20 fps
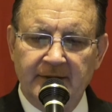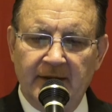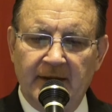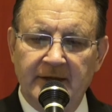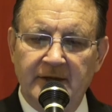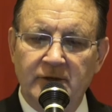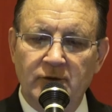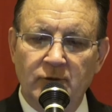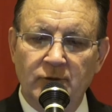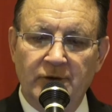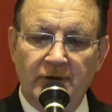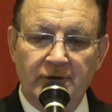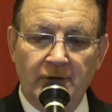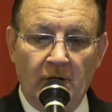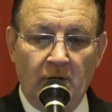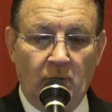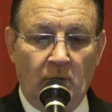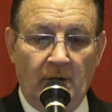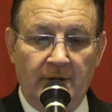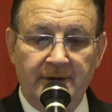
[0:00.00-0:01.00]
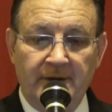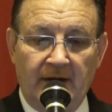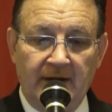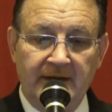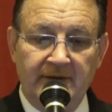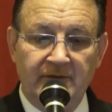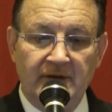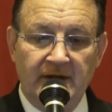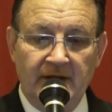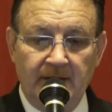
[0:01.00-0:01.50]
and he knew that no one, not
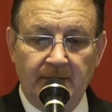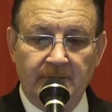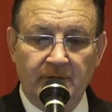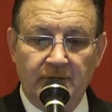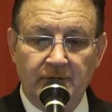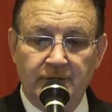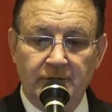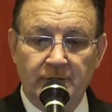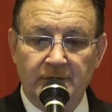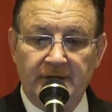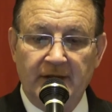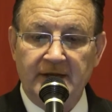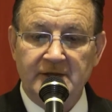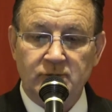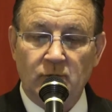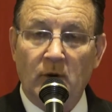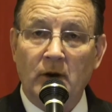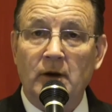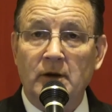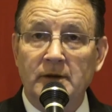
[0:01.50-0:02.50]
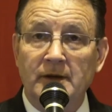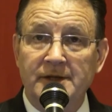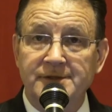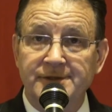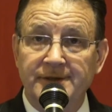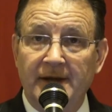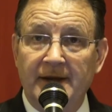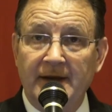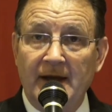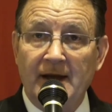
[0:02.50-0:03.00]
even him, could do a day's work in
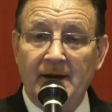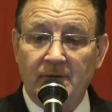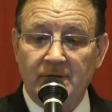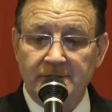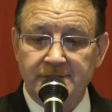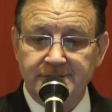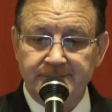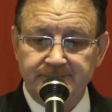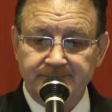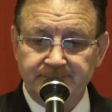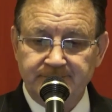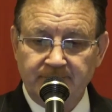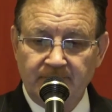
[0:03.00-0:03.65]
less than 8 hours.